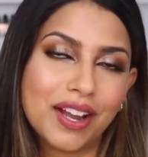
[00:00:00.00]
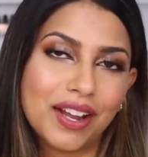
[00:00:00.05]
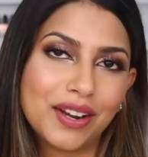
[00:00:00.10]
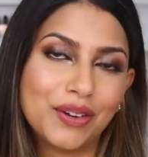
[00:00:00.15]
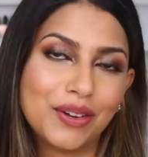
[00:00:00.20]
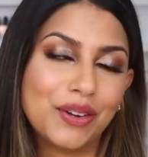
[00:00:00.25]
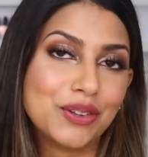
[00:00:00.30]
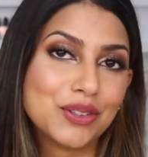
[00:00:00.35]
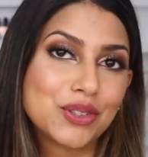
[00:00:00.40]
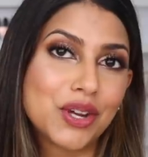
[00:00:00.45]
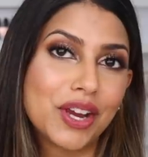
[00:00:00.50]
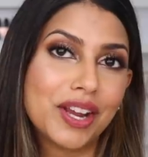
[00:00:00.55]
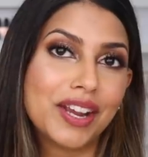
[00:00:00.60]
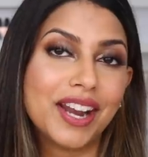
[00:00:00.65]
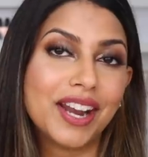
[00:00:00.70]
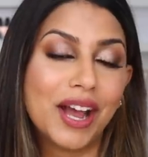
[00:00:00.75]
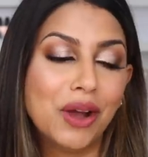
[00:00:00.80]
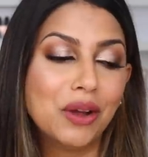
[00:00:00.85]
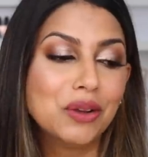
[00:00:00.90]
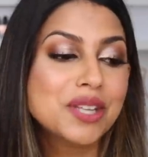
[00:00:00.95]
I don't know, try it
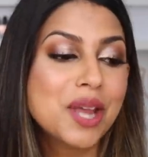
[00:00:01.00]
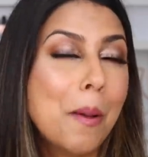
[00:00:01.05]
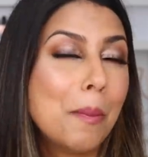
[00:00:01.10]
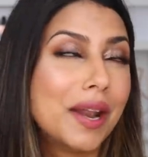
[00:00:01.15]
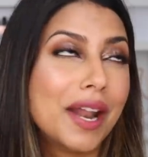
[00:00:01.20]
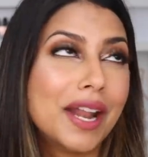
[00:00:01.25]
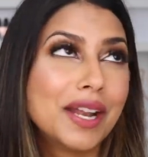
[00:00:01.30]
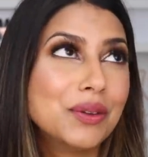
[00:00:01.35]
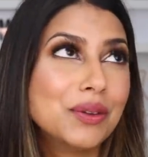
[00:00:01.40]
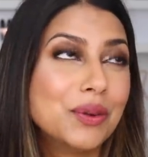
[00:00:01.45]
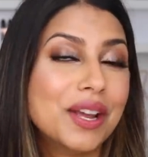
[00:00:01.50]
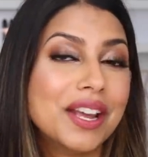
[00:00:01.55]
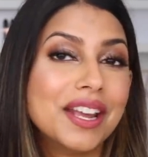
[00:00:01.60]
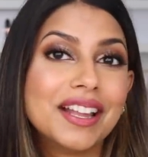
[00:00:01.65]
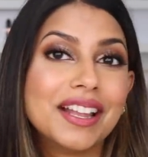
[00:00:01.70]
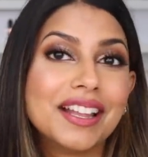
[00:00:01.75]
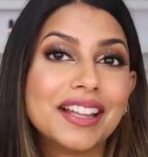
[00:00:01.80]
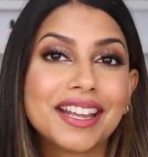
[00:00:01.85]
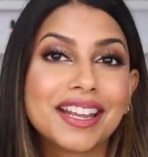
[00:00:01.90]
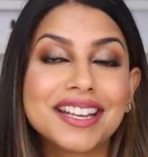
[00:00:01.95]
out. But
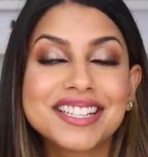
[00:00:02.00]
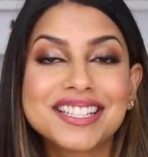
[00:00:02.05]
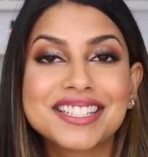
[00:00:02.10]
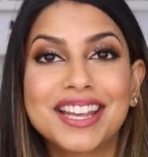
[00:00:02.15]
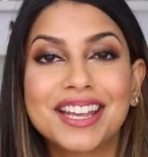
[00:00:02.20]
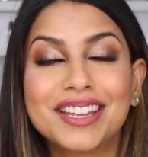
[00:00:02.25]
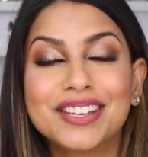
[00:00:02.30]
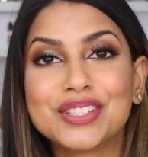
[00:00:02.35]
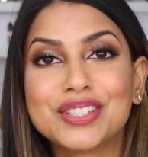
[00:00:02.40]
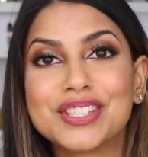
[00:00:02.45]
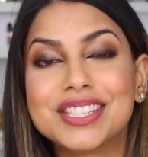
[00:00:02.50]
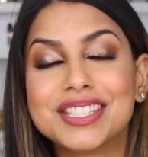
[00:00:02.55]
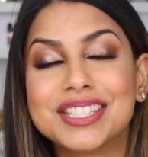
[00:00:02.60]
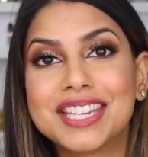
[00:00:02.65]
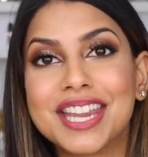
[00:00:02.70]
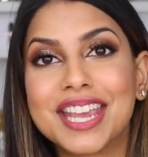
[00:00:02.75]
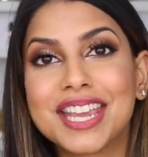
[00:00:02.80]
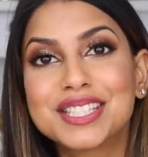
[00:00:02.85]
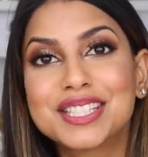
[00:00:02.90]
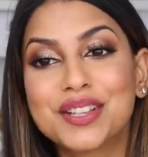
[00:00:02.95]
anyway, like I said,
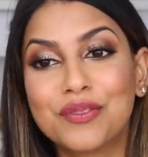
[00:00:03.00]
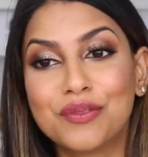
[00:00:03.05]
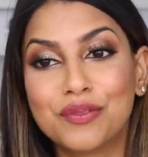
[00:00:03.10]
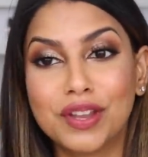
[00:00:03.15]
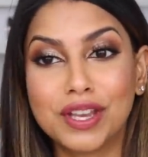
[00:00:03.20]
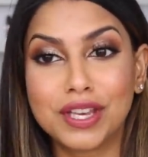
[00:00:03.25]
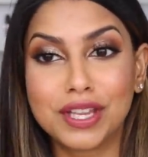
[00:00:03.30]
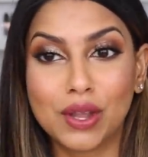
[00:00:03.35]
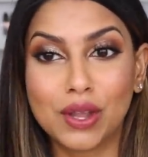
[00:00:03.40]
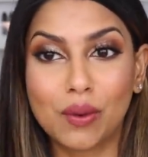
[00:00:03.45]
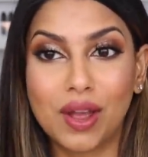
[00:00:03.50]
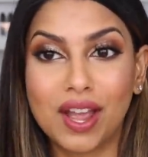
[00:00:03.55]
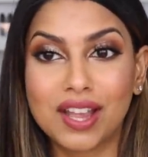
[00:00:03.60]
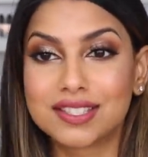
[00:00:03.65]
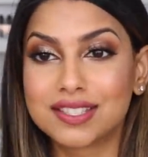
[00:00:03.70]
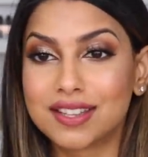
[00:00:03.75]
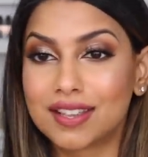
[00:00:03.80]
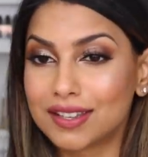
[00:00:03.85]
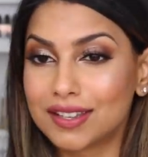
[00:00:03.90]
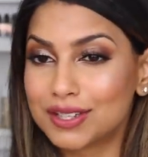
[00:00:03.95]
today's video has
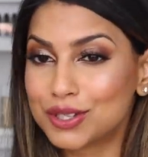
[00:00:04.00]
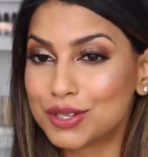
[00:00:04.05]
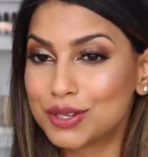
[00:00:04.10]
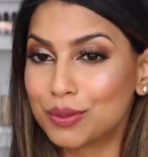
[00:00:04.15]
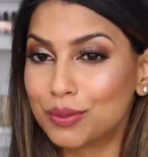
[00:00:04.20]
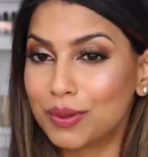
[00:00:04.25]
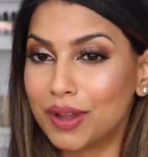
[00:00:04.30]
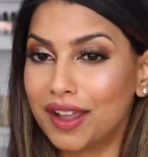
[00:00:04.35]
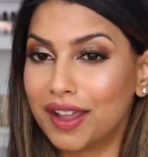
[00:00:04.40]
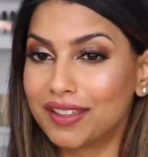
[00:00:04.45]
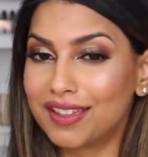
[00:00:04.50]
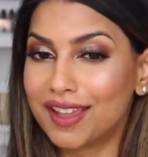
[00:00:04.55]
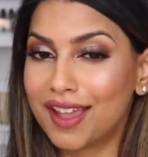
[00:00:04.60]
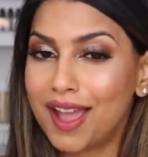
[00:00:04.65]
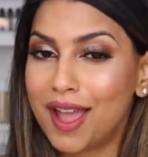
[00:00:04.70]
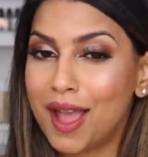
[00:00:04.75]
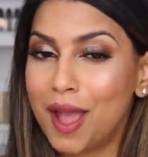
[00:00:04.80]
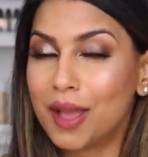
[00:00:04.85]
nothing to do with